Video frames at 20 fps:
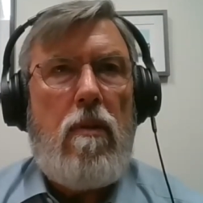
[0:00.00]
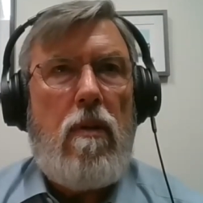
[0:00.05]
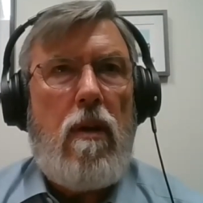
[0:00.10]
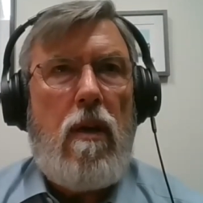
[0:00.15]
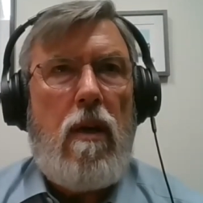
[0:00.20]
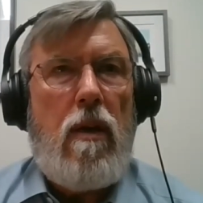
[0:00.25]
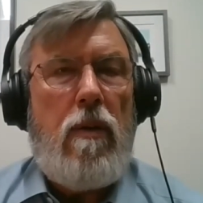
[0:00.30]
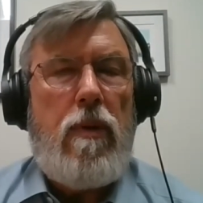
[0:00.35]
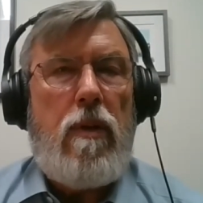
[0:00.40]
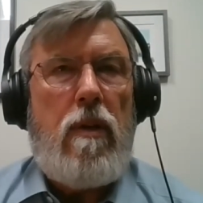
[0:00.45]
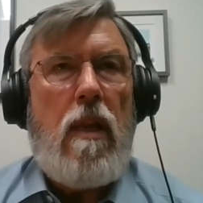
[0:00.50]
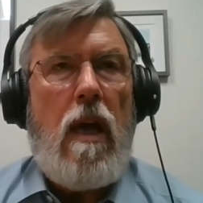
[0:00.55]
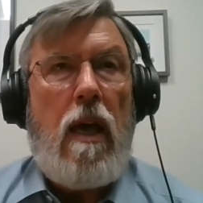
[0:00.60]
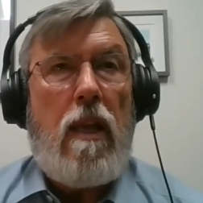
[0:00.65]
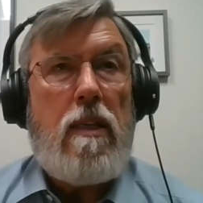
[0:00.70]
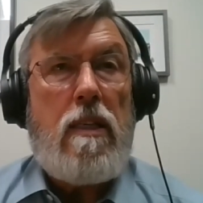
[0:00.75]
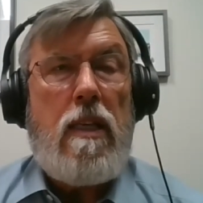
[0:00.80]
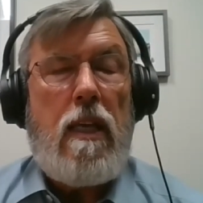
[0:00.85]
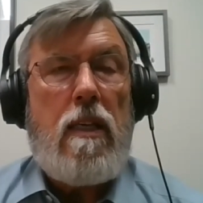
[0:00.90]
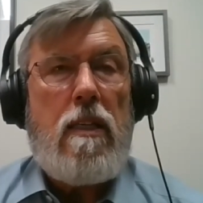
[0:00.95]
I would
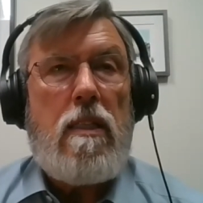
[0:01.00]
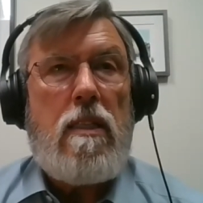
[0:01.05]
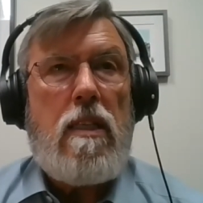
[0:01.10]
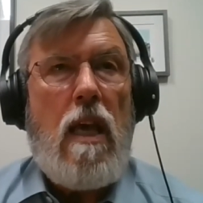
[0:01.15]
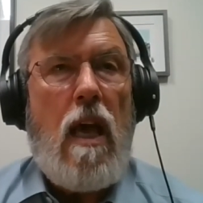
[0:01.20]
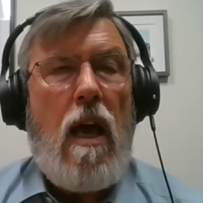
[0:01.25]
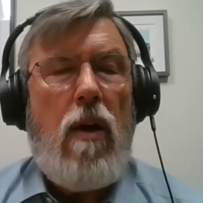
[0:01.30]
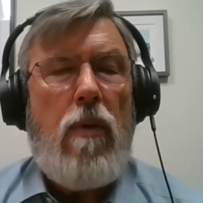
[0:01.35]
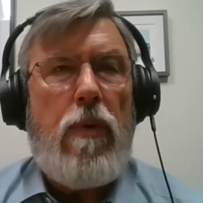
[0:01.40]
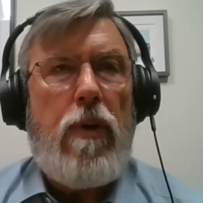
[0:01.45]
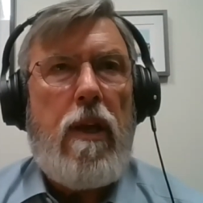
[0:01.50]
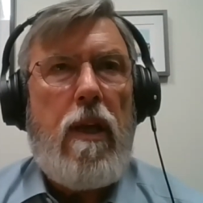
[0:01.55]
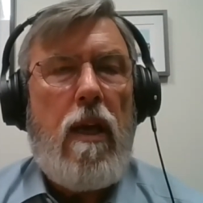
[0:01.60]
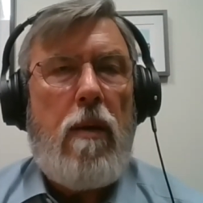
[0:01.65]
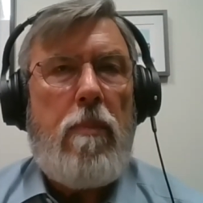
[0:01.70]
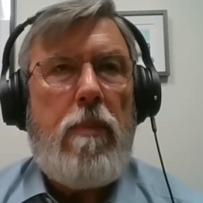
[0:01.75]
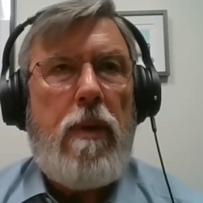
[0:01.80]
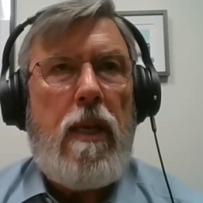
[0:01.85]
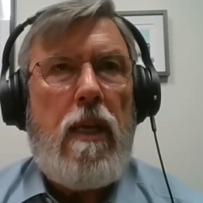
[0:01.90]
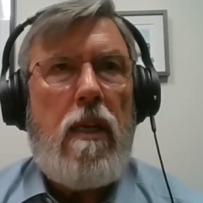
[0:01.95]
not take a salary.
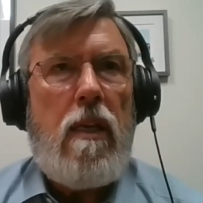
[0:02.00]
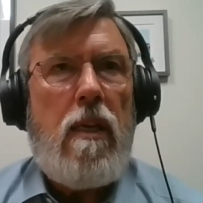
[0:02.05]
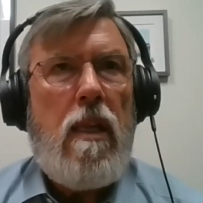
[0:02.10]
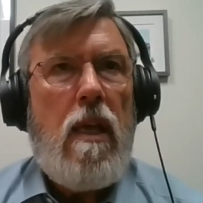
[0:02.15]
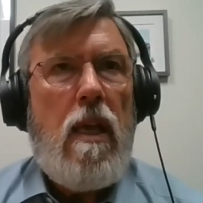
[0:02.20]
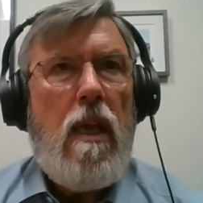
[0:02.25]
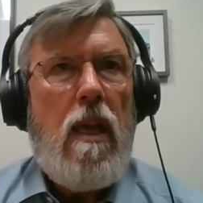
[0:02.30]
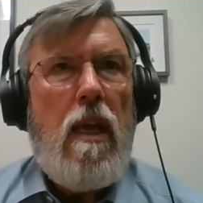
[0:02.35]
I mean,